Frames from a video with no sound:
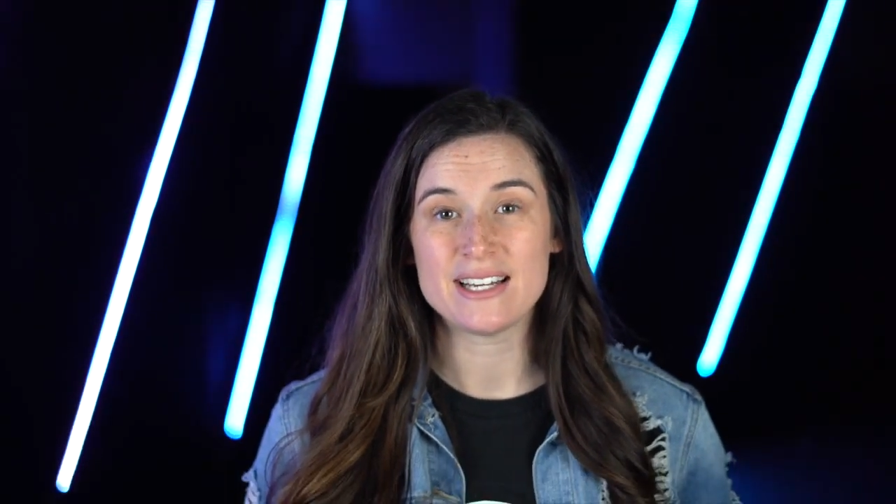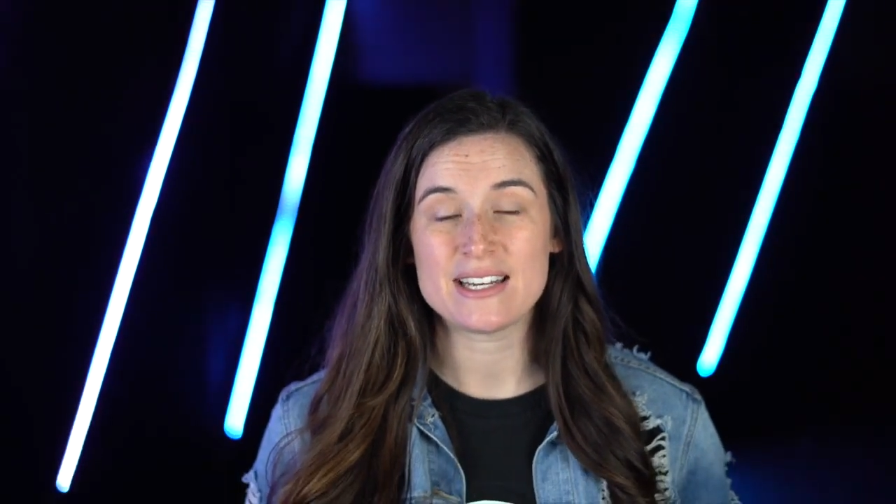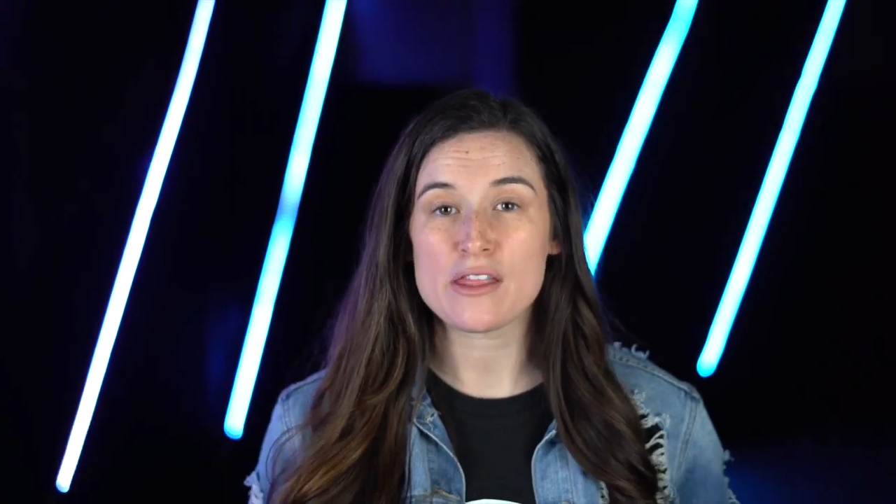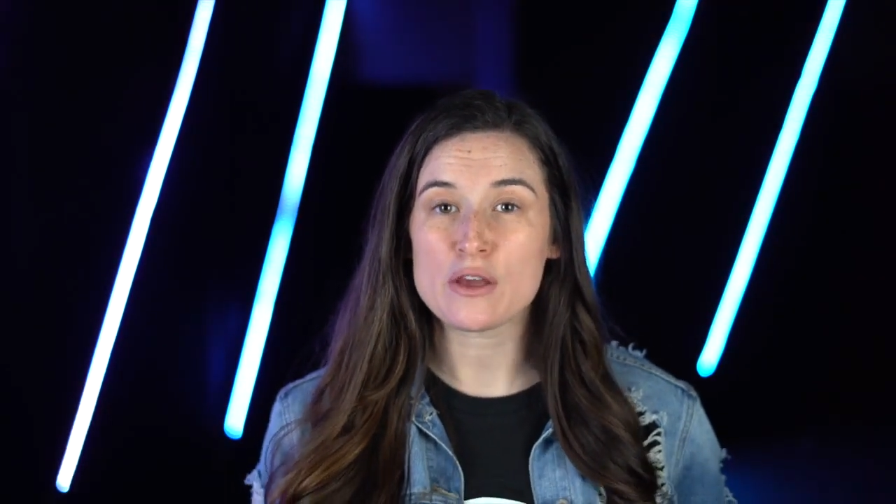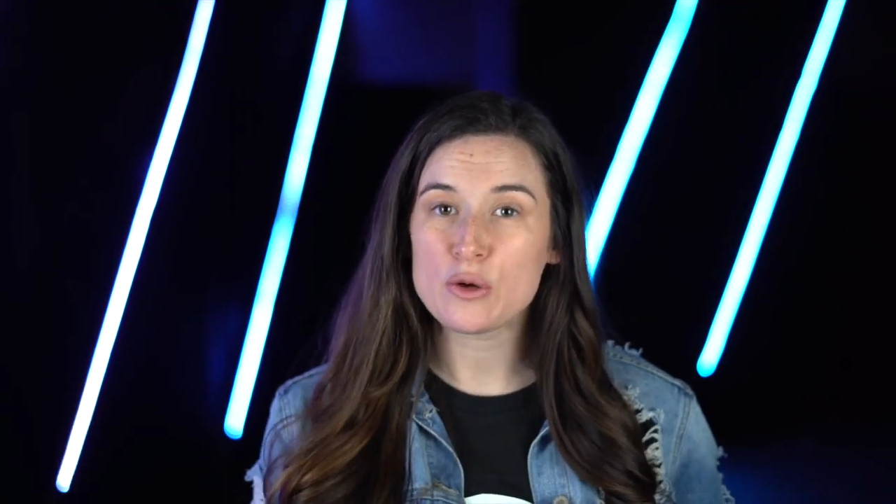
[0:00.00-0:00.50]

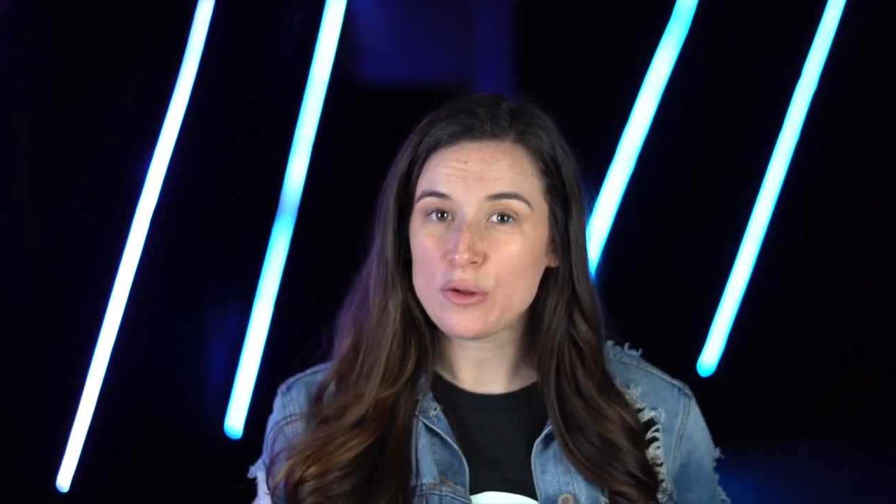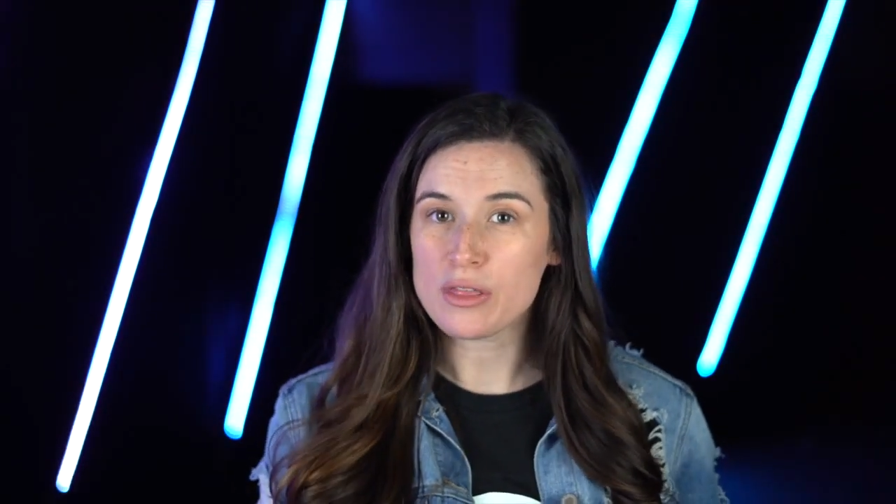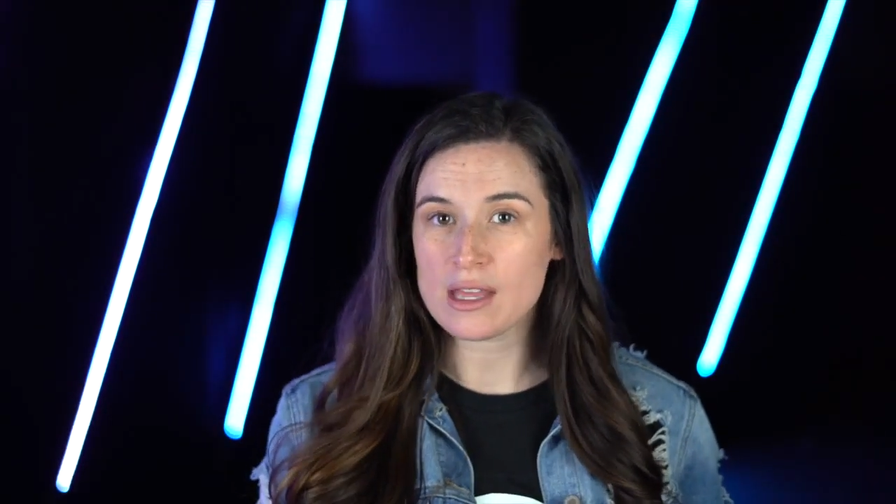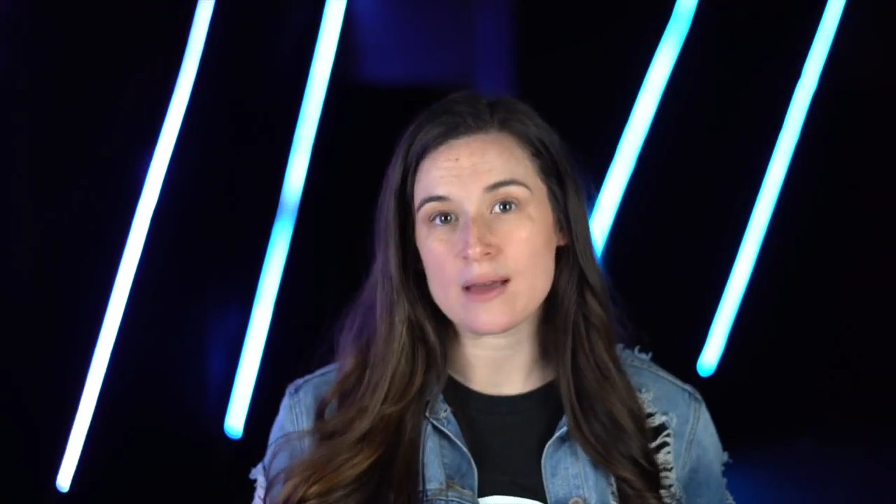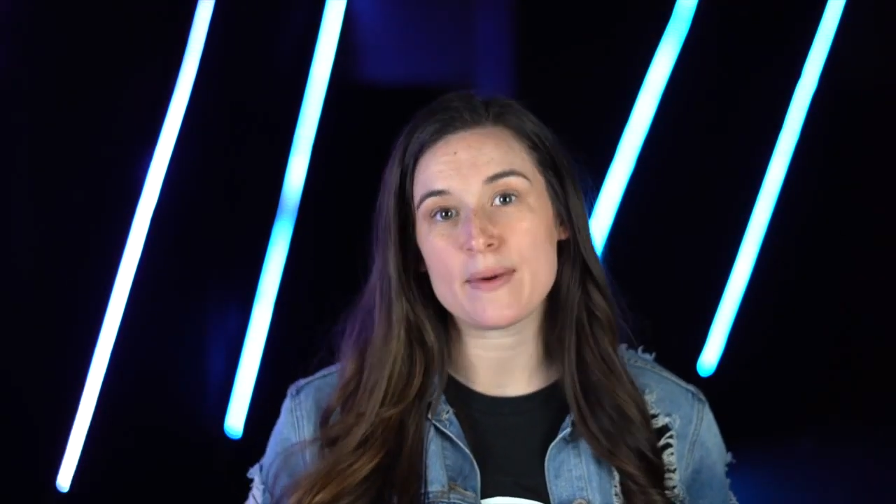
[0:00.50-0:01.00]
Now, the cool
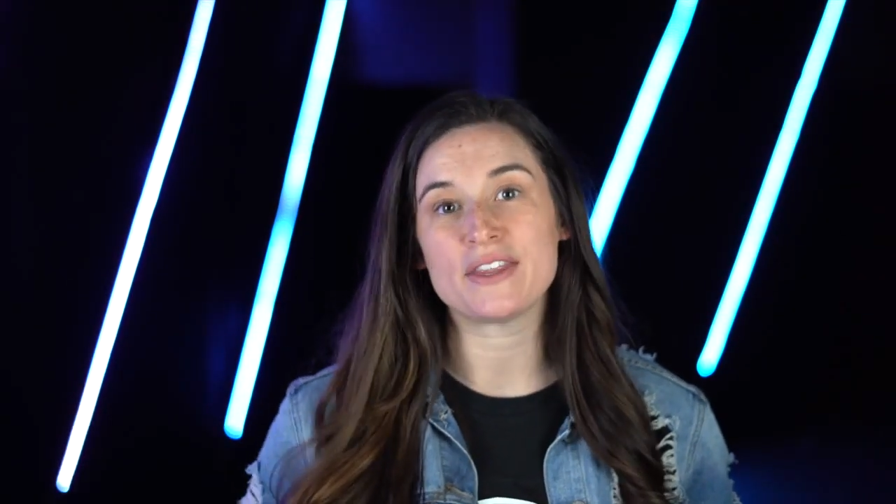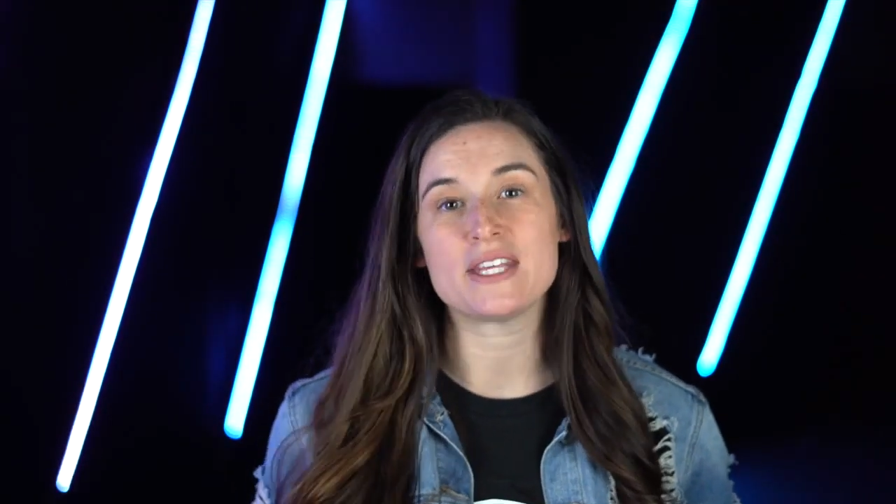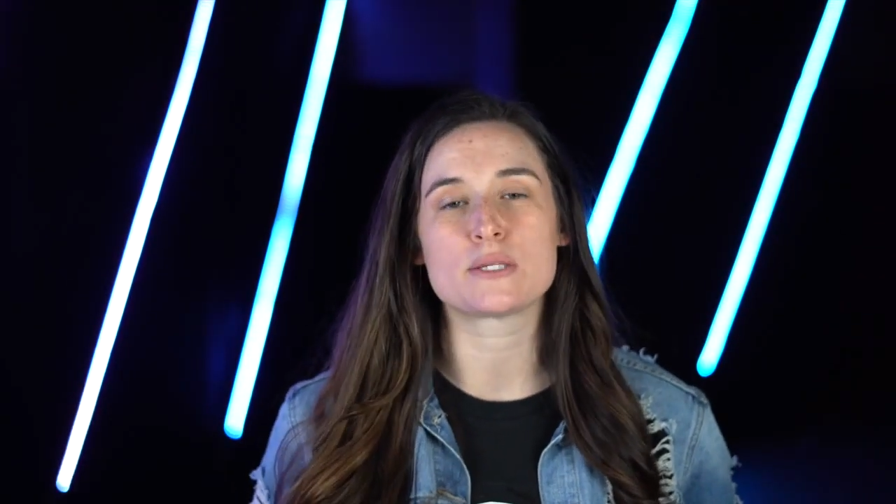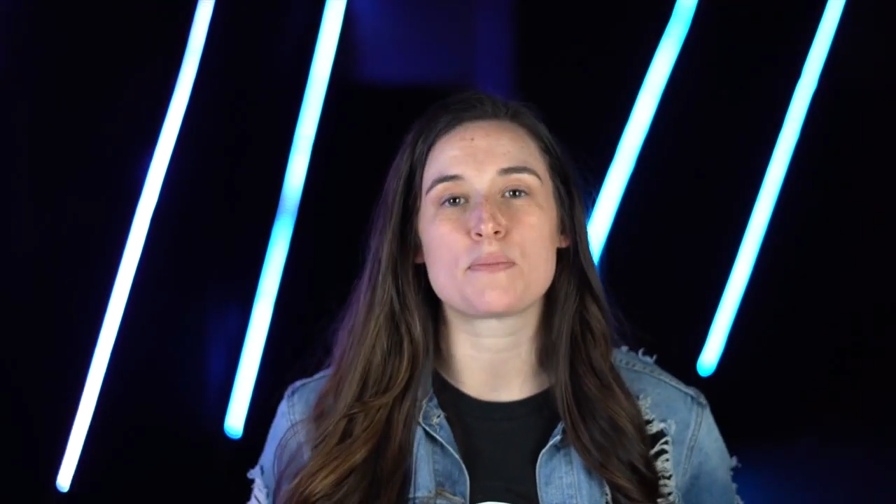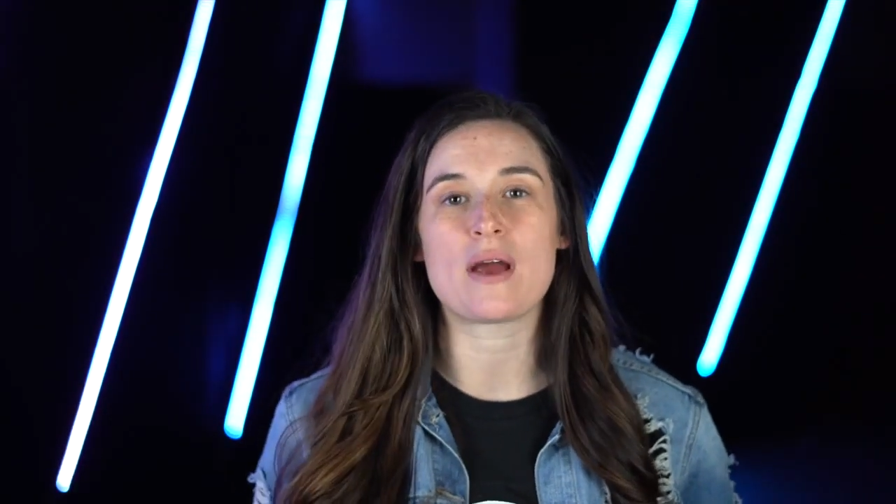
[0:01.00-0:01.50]
thing about
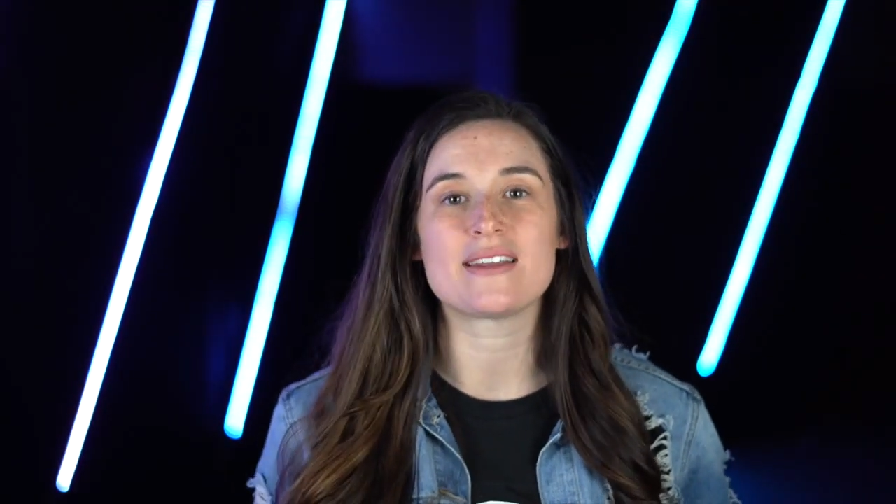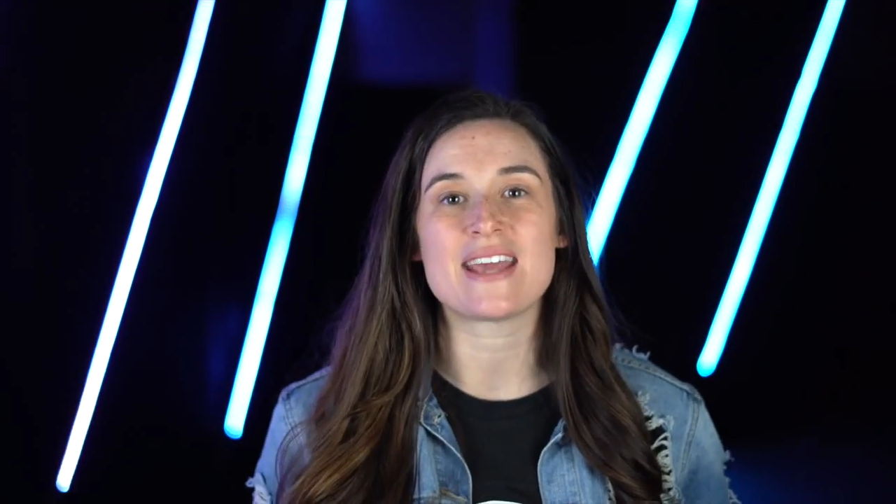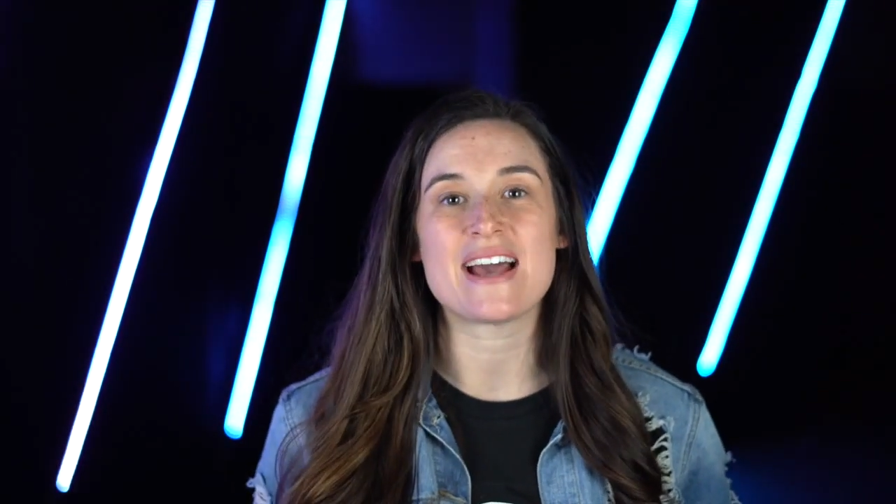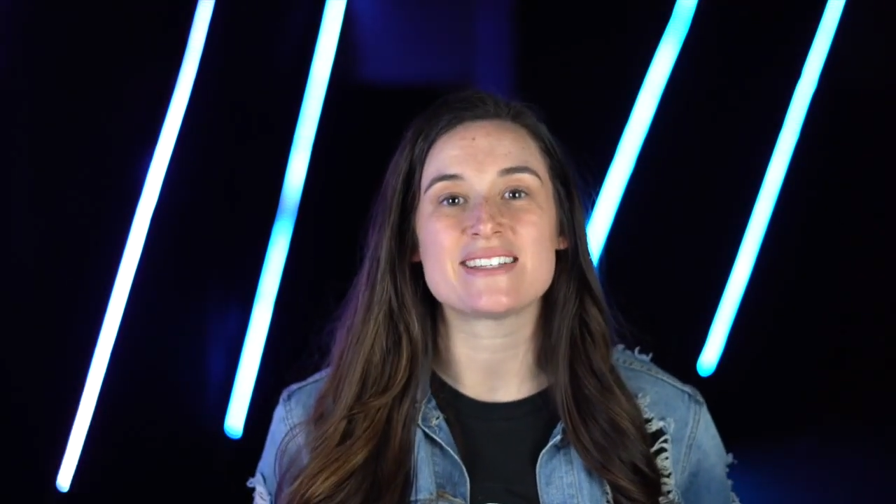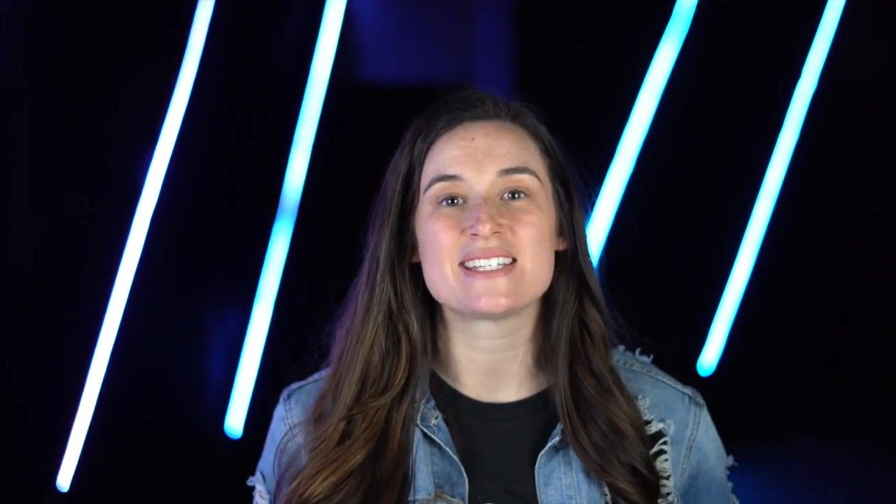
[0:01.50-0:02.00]
this
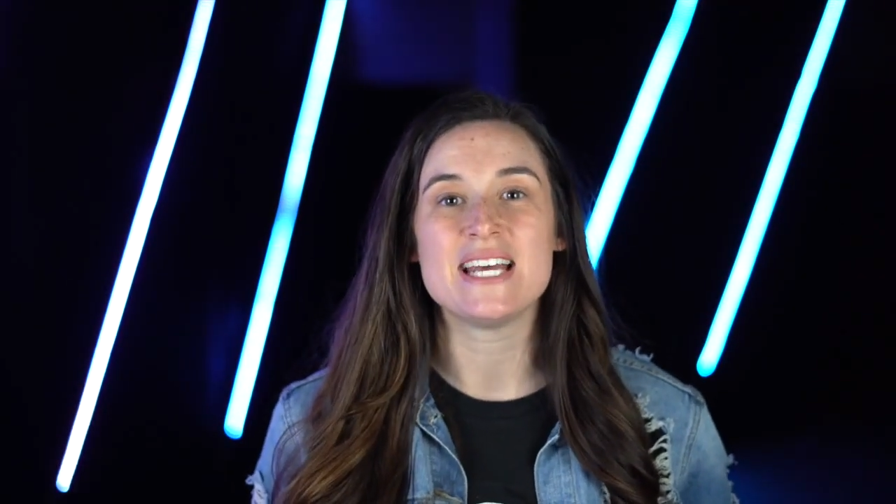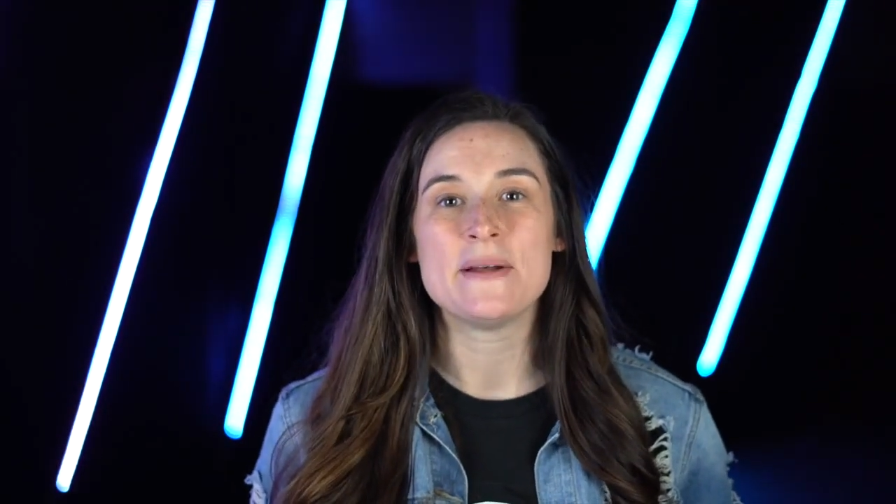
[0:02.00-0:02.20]
broadcast